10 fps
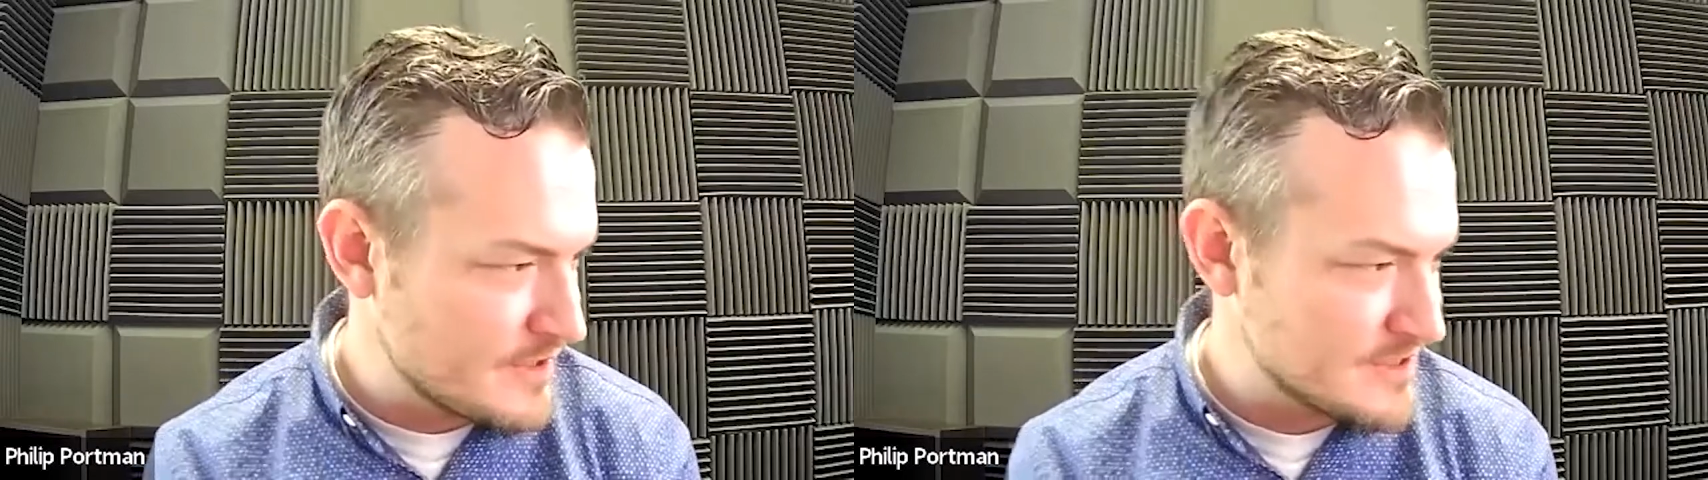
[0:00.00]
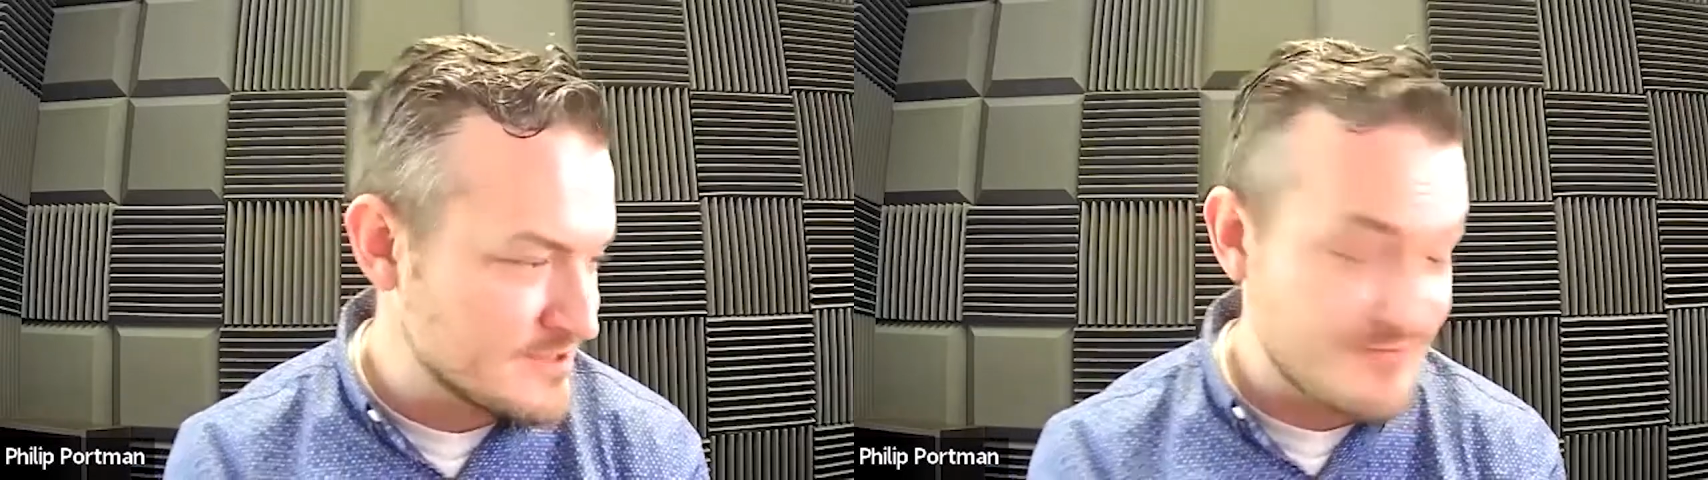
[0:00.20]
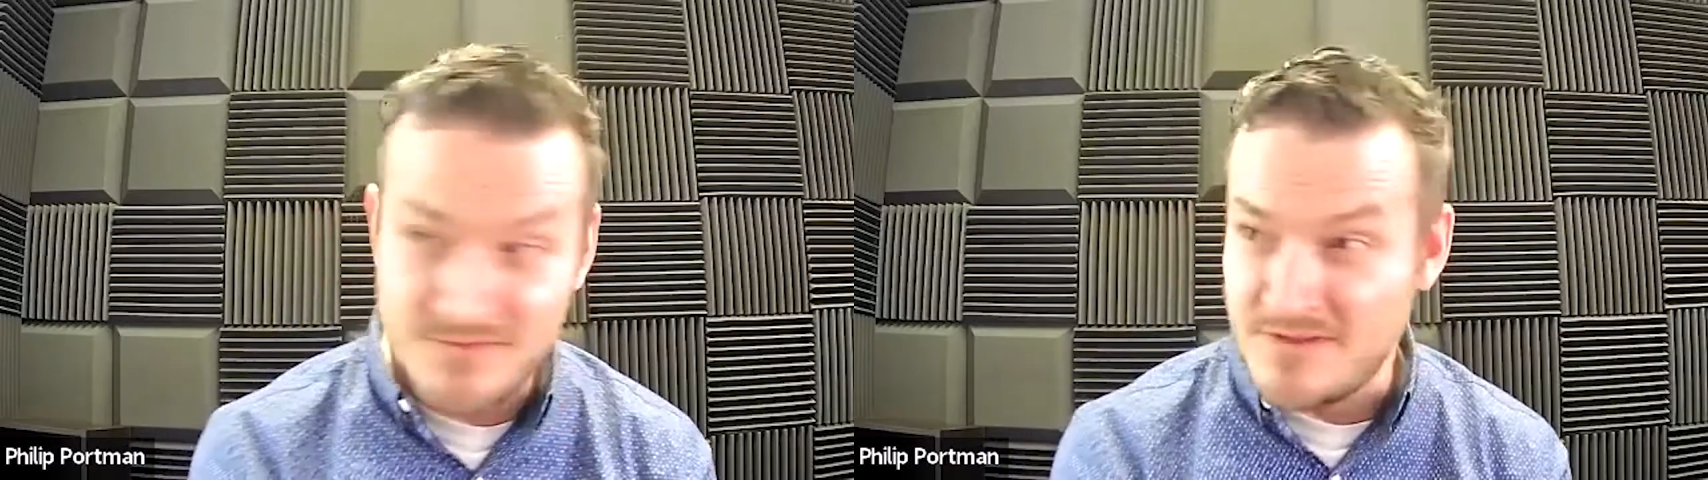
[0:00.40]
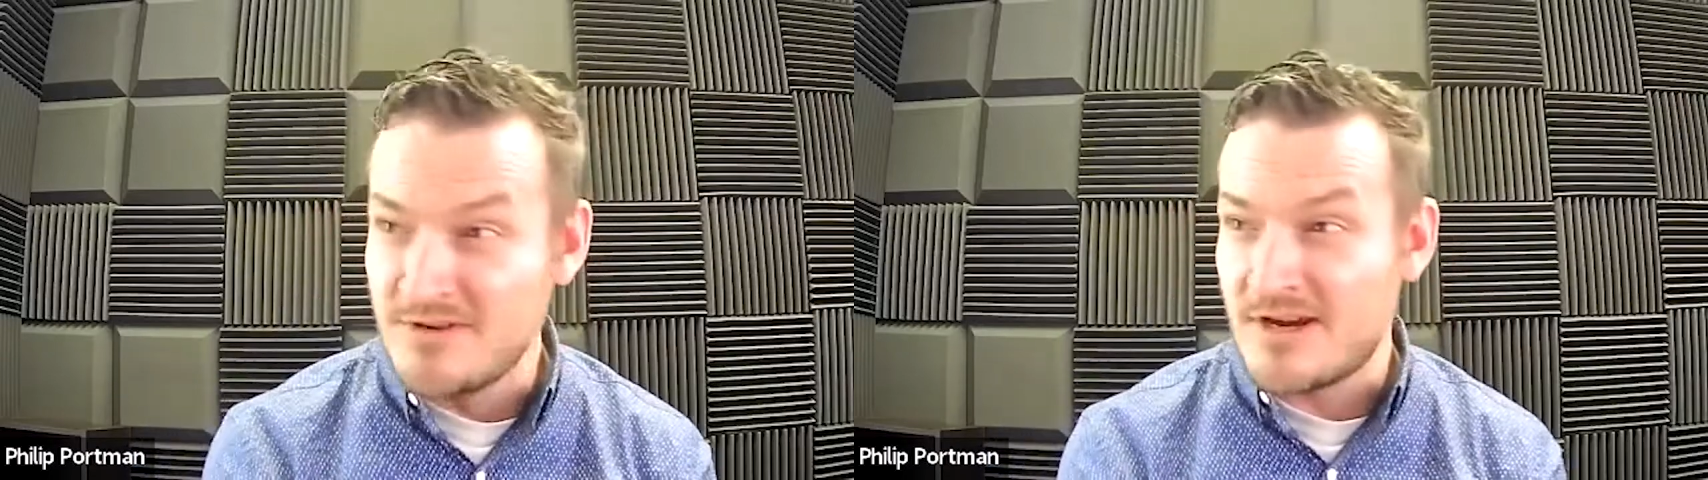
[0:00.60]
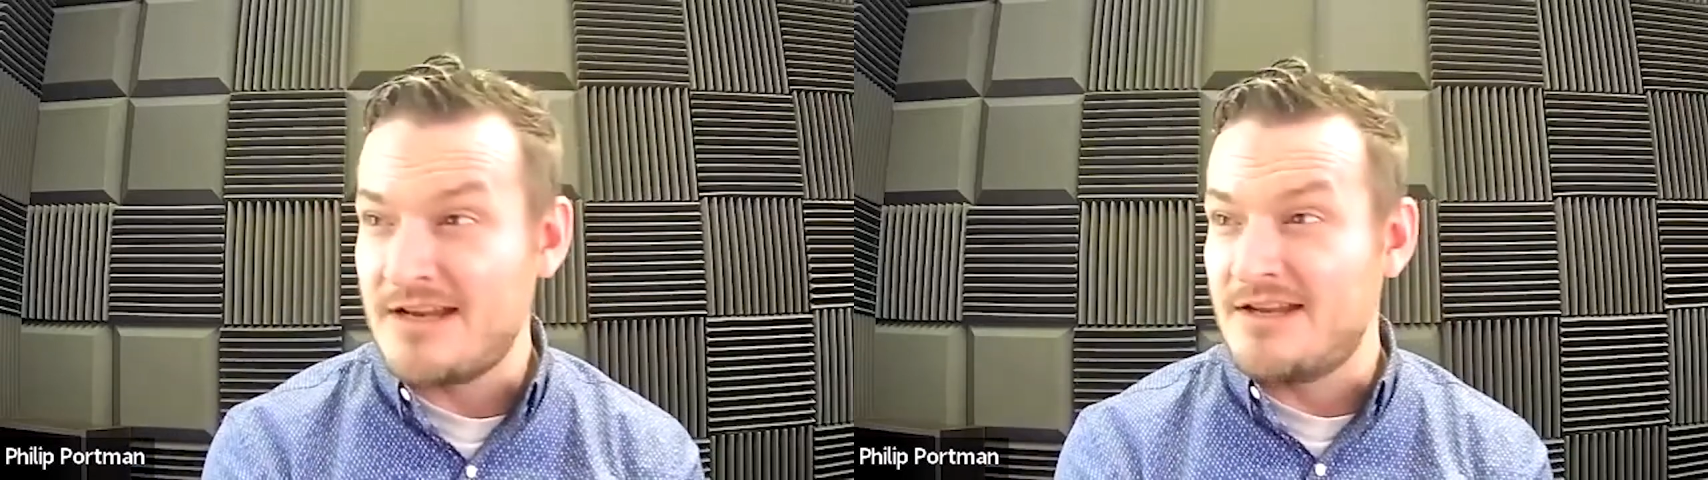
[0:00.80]
cost us
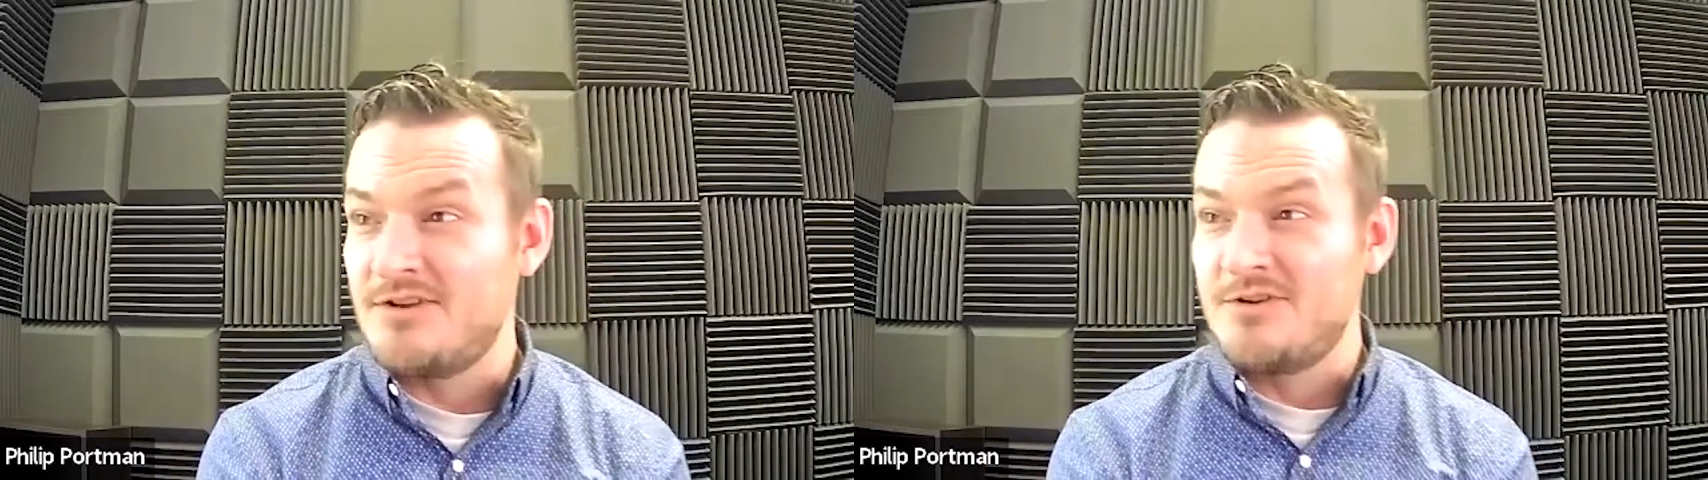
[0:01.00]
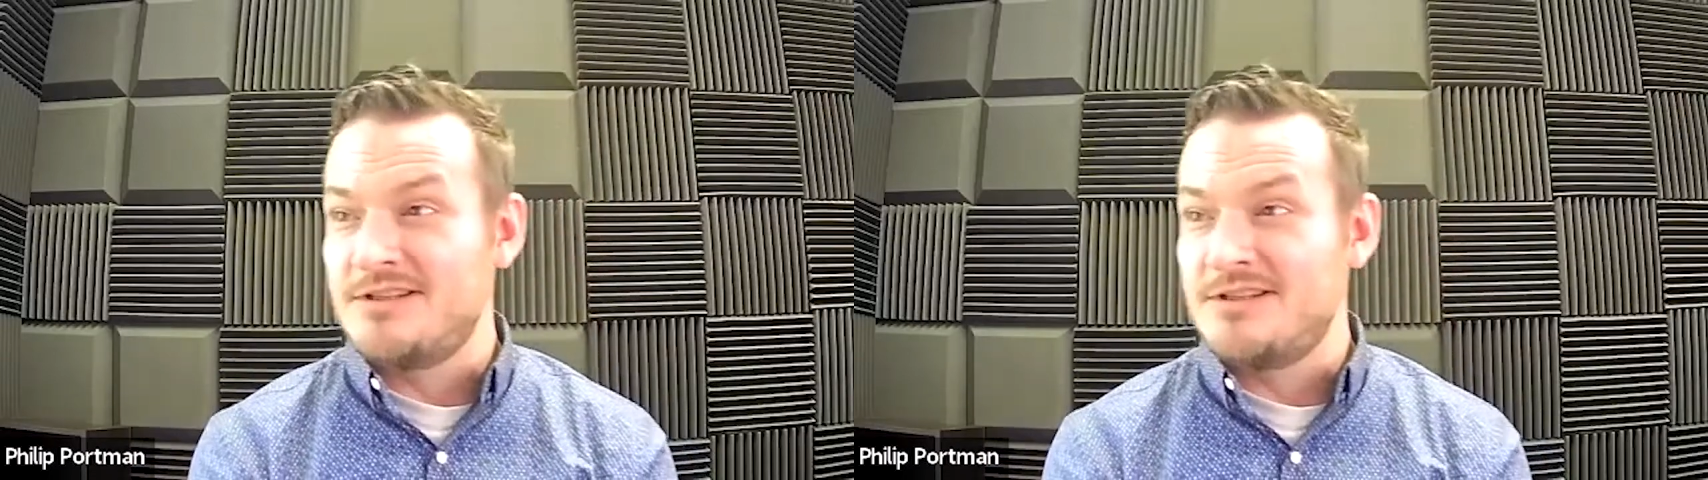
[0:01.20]
$50,000 to do